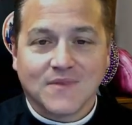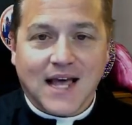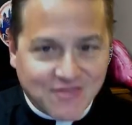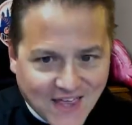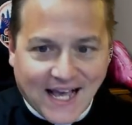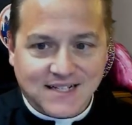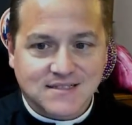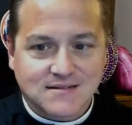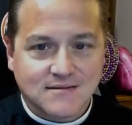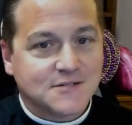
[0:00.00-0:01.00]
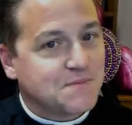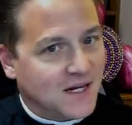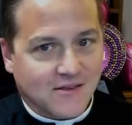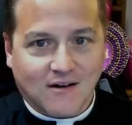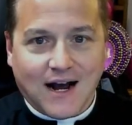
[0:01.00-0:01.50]
And this has been
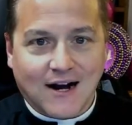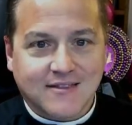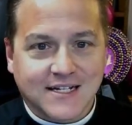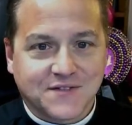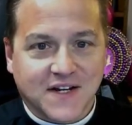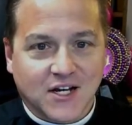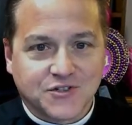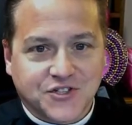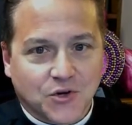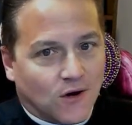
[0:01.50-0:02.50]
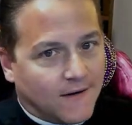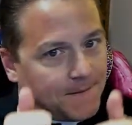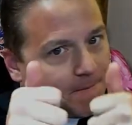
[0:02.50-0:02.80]
another Higher Things Video Short.